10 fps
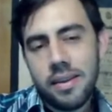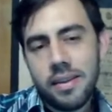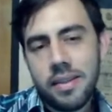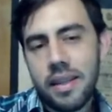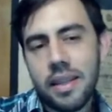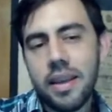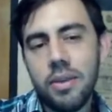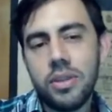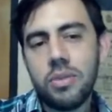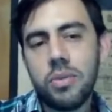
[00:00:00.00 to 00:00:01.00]
the king
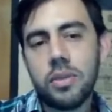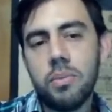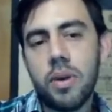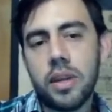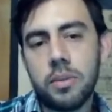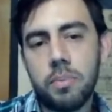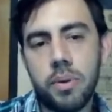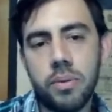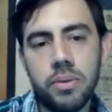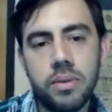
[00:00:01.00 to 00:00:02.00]
on G3 is more
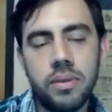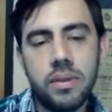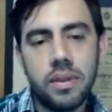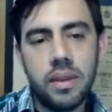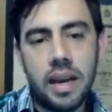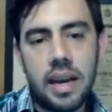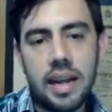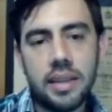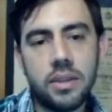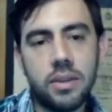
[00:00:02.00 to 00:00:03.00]
exposed. And
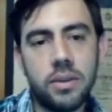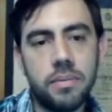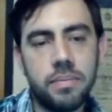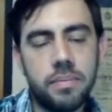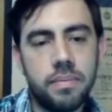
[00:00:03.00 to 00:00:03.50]
also,